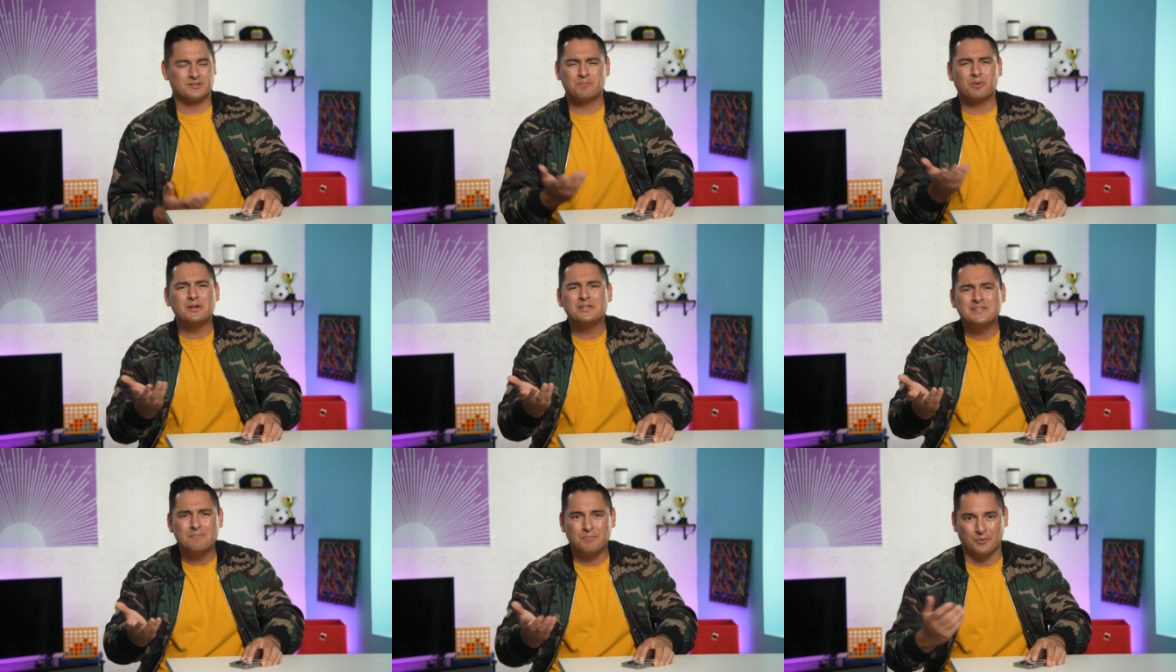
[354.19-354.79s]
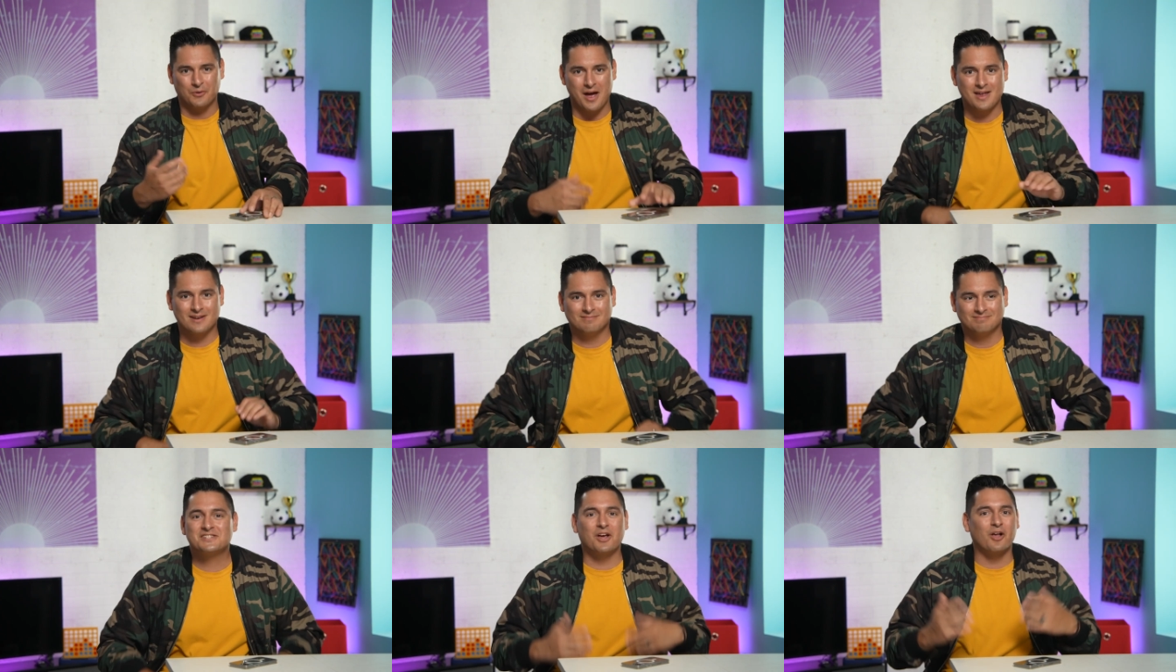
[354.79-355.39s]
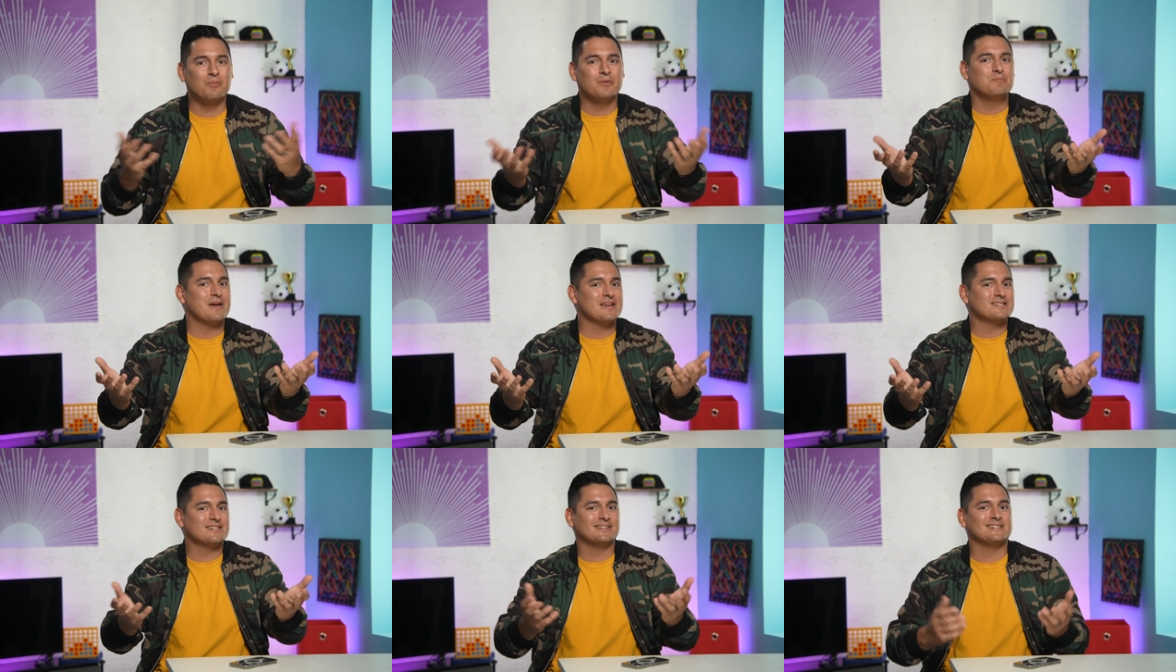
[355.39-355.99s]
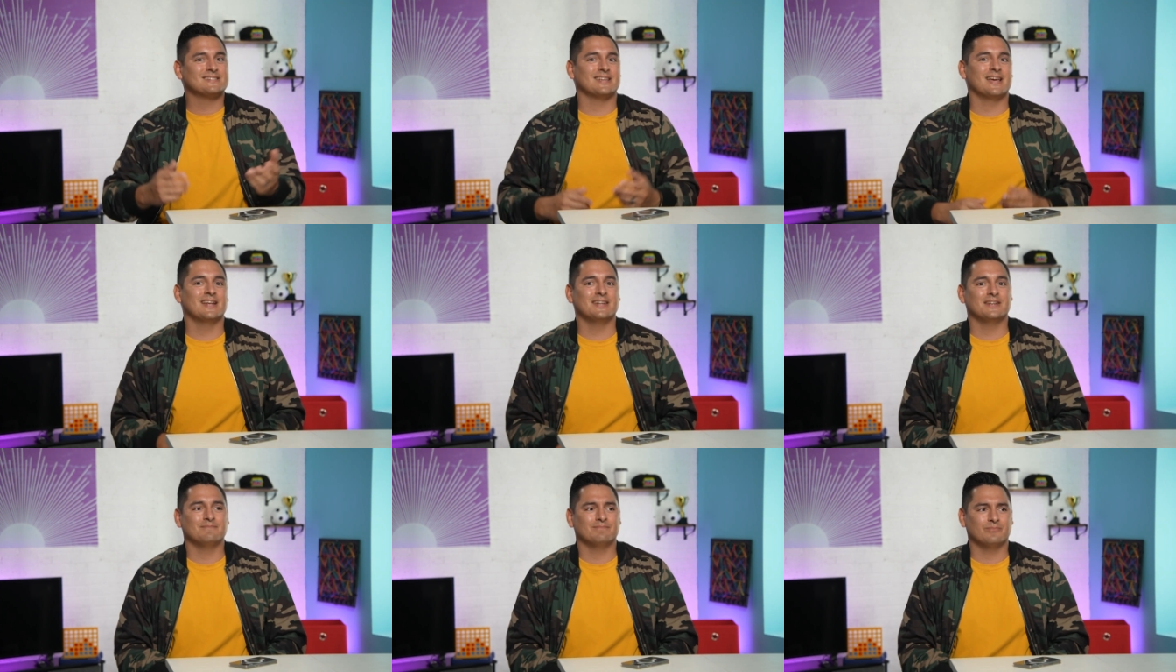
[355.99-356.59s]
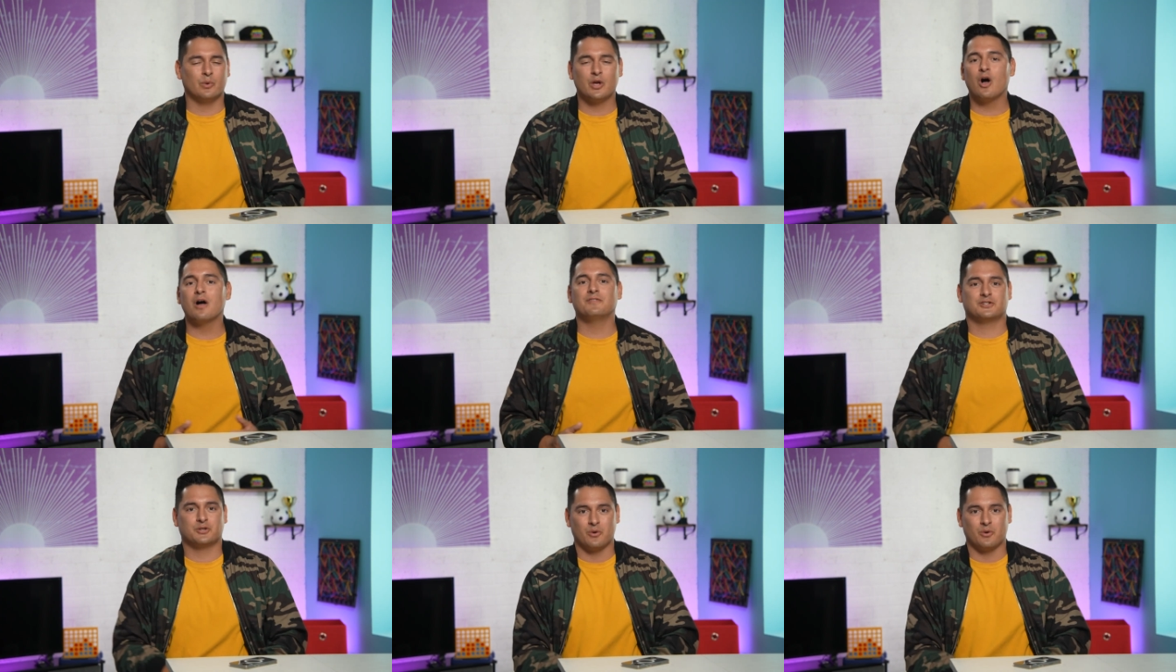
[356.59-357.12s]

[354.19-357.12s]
It's pretty simple, right? Solomon basically said that we all have a